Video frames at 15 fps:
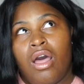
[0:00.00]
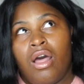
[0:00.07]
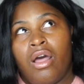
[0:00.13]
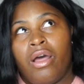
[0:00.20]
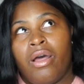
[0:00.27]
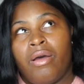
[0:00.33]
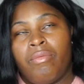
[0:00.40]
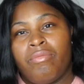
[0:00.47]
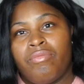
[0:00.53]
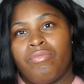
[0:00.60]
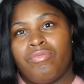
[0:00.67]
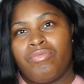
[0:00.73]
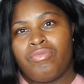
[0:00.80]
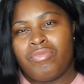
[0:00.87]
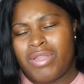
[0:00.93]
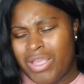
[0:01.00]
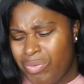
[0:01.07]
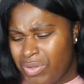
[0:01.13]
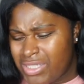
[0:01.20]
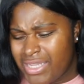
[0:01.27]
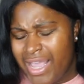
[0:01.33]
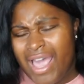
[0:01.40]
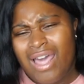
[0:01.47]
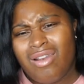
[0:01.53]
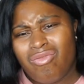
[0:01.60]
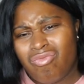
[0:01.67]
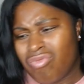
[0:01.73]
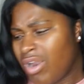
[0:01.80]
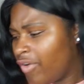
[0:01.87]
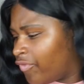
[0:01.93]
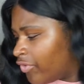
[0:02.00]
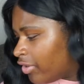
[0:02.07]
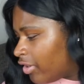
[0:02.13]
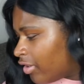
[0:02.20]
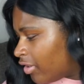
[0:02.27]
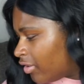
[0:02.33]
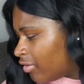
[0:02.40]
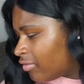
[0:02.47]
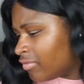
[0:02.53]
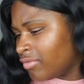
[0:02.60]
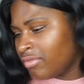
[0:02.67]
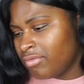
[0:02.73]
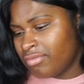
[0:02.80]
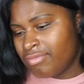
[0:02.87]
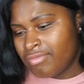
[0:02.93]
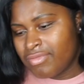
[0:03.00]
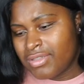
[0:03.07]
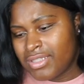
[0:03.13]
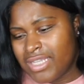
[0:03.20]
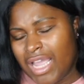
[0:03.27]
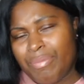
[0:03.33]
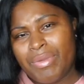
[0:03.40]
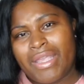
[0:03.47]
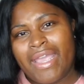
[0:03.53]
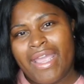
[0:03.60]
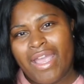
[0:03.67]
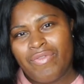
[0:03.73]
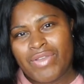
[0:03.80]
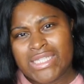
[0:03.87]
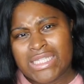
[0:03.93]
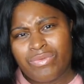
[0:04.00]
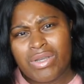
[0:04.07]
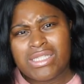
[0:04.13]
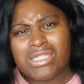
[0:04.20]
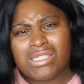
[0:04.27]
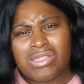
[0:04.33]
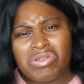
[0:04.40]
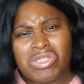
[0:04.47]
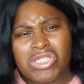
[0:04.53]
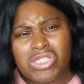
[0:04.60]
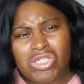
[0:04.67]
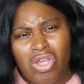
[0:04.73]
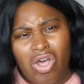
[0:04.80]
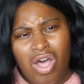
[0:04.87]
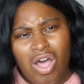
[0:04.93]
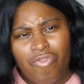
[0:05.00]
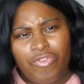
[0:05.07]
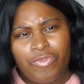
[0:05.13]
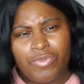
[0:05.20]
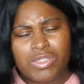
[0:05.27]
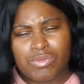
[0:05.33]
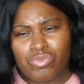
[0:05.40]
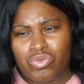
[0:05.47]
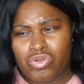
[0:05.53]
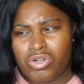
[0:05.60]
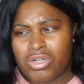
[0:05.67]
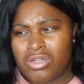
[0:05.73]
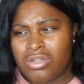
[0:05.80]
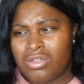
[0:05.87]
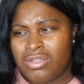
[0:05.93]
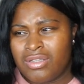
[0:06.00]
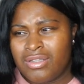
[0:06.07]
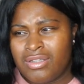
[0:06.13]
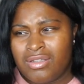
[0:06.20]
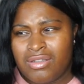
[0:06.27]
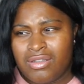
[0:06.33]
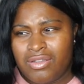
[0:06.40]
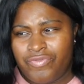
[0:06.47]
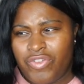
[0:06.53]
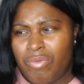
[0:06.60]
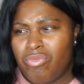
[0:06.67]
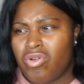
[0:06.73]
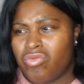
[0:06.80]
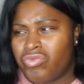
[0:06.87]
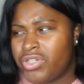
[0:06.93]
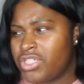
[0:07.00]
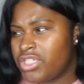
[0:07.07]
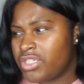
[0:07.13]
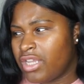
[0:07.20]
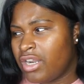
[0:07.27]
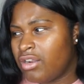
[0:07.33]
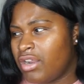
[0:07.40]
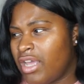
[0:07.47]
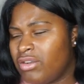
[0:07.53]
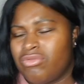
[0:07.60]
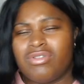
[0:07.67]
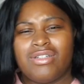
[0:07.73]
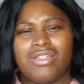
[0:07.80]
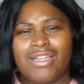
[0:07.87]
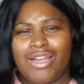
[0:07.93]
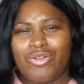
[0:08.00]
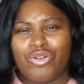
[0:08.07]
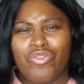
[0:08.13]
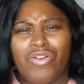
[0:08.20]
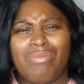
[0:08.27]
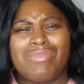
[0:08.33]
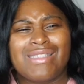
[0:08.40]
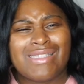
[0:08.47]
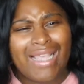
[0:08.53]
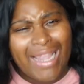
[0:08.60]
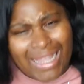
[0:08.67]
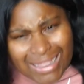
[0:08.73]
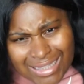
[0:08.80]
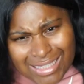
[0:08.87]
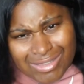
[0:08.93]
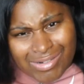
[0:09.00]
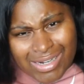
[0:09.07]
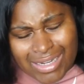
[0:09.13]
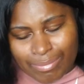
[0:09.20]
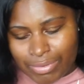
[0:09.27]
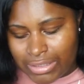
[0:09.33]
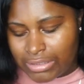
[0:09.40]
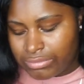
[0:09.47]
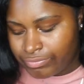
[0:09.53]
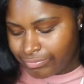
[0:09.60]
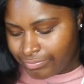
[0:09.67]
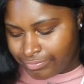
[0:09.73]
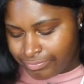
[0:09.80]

It had a rougher type of canvas. It wasn't so soft. It was more, felt more rigid. I don't know if I'm saying this right, but